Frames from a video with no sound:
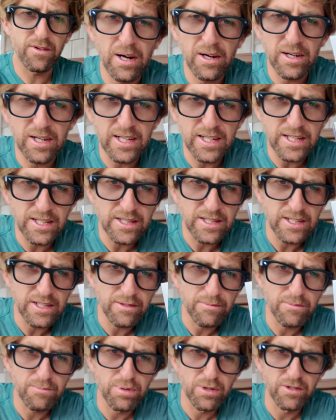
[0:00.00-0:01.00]
apparently the
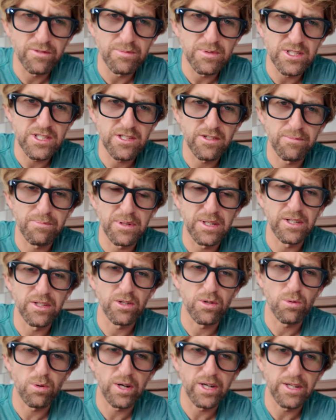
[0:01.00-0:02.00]
improvements have been
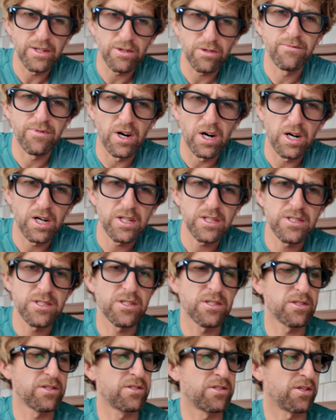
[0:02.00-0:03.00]
quite
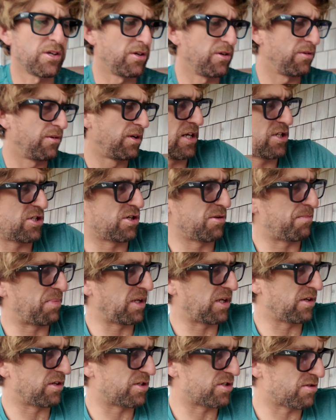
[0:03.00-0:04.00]
vast, so that should be
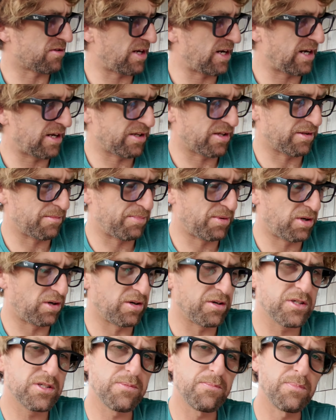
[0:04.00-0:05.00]
good straight out of the
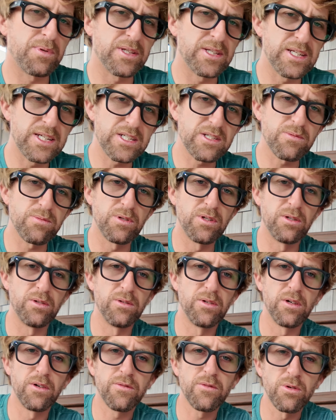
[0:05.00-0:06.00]
box. But this
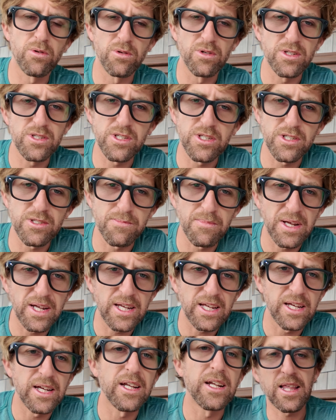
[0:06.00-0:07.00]
will, of course, just
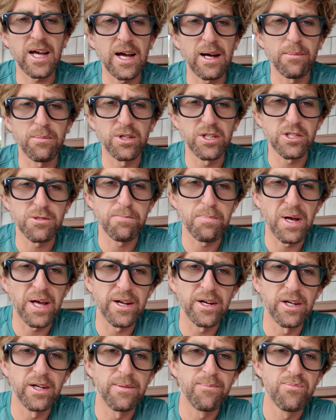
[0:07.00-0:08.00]
make it that much
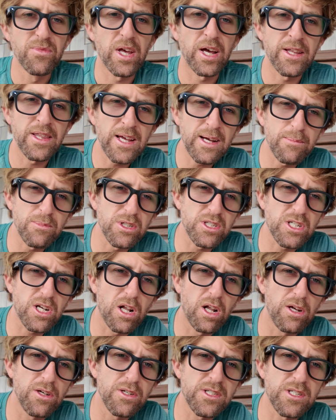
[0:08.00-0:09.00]
better and that much
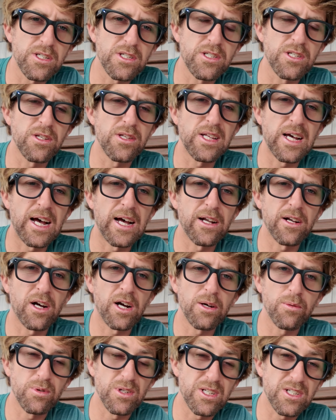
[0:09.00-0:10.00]
closer to that,
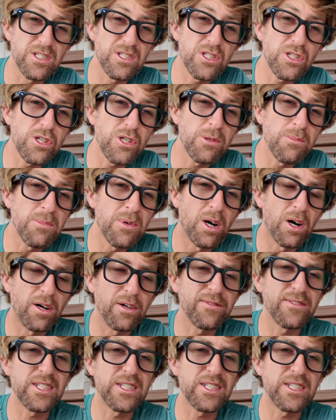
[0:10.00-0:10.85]
I would assume, of